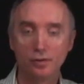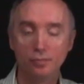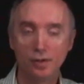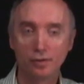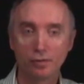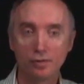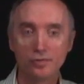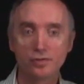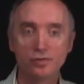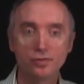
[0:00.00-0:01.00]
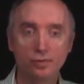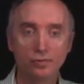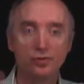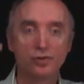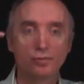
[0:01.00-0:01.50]
the minerals to
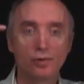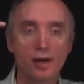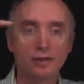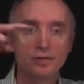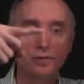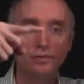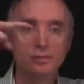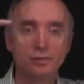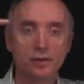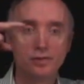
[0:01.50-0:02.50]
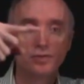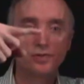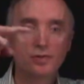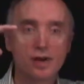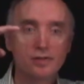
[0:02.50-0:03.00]
directed
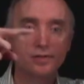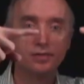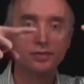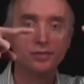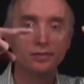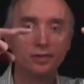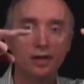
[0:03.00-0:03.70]
stresses,